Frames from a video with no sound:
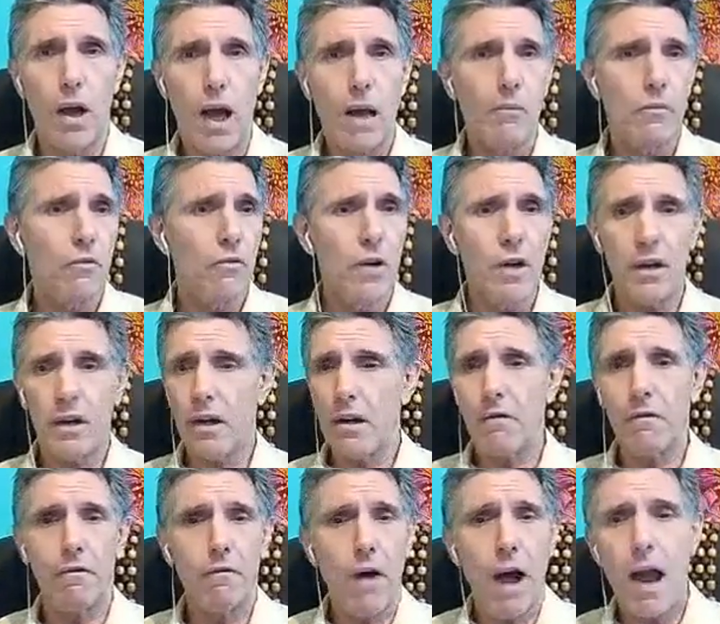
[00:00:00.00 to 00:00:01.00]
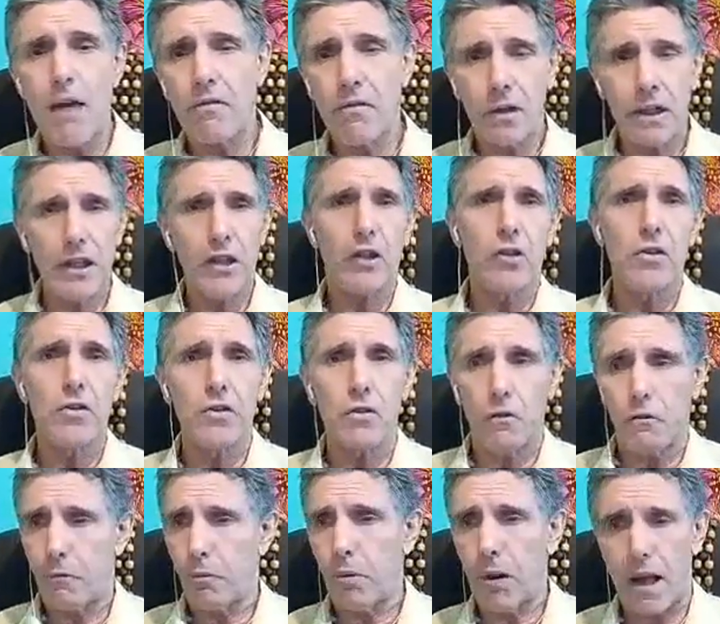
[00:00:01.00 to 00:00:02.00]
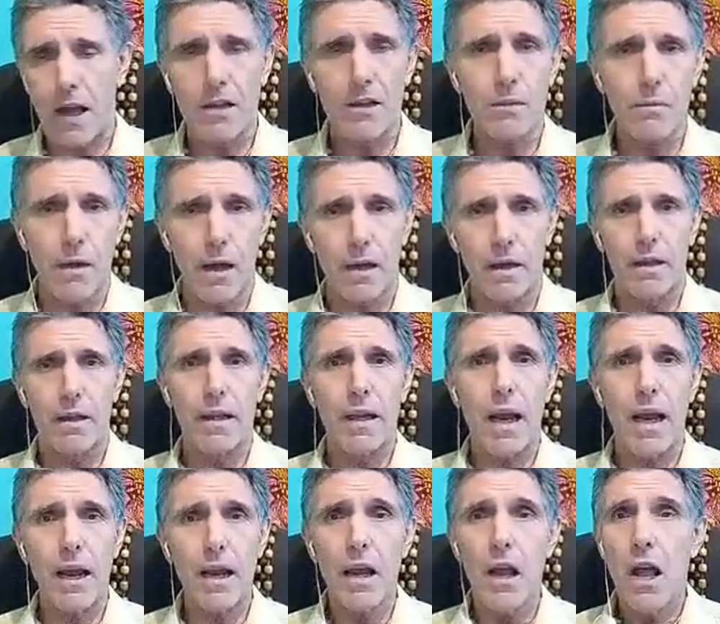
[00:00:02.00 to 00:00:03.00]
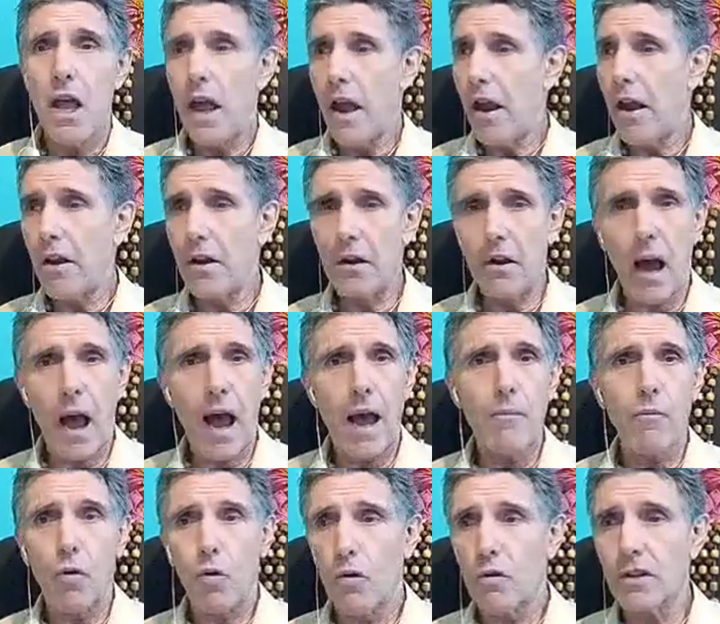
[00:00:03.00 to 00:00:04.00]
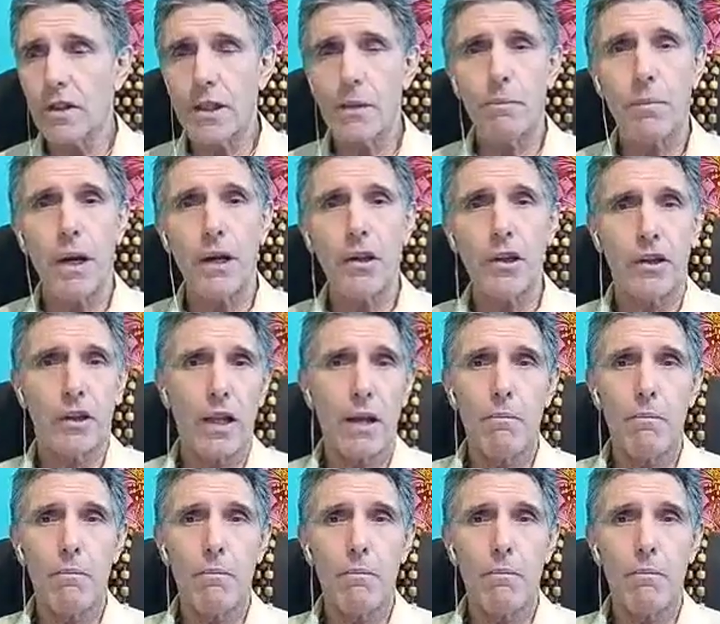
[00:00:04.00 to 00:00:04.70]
I'm drinking 5 liters of plasma a day and I'm constipated.